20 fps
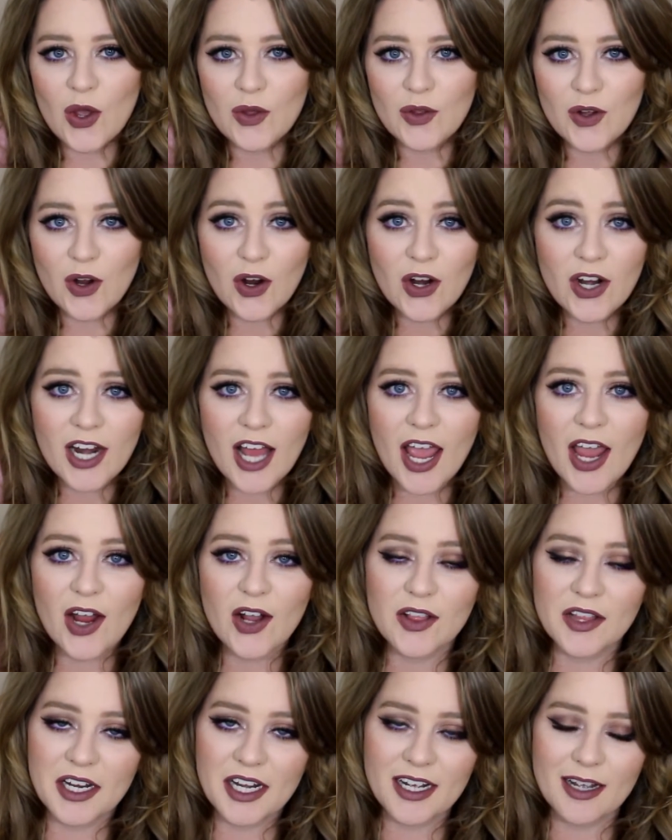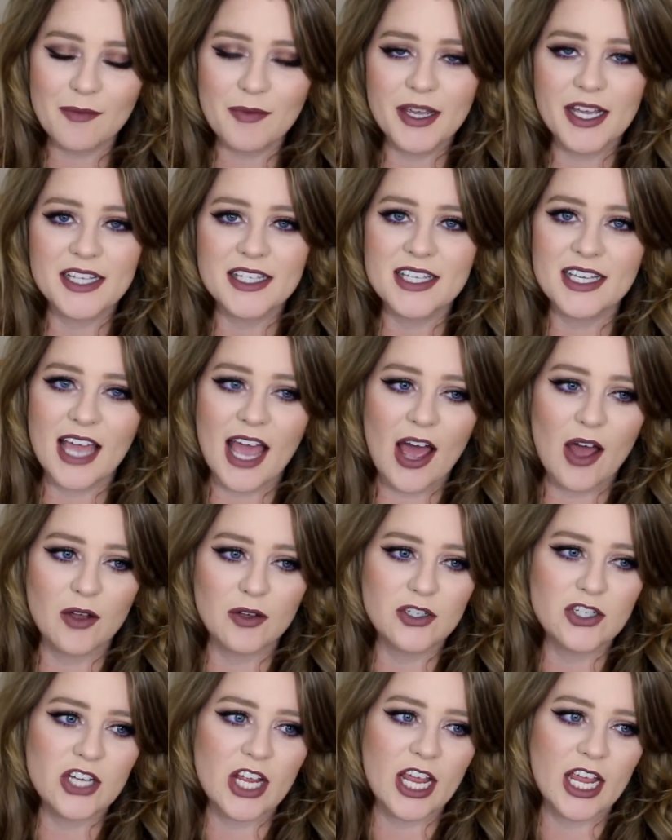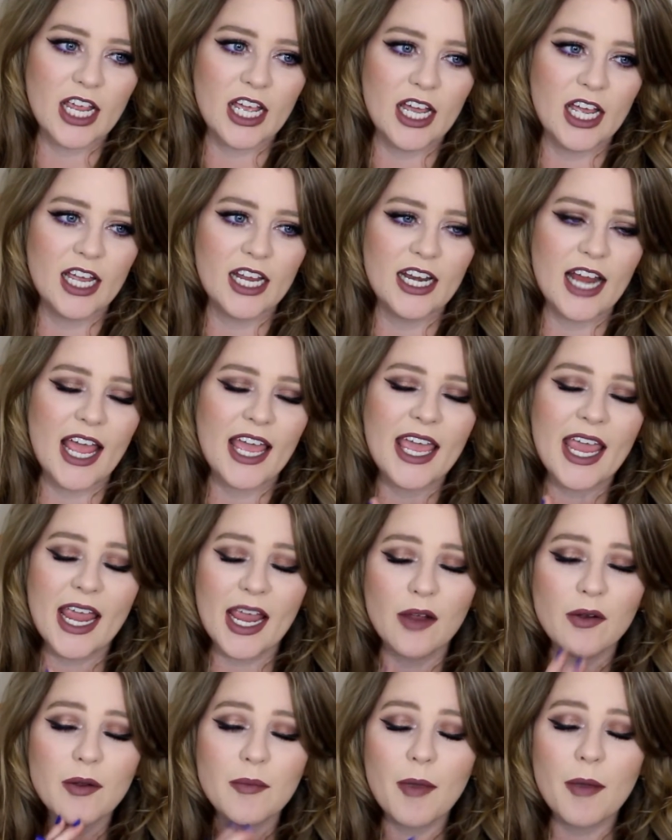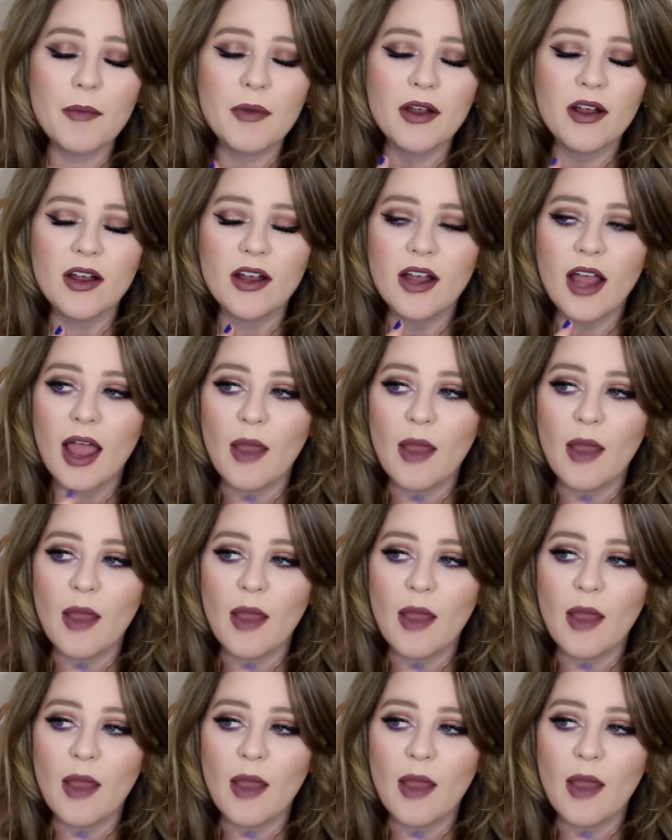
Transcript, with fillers: Her and I are leaning up against the couch and I can't remember,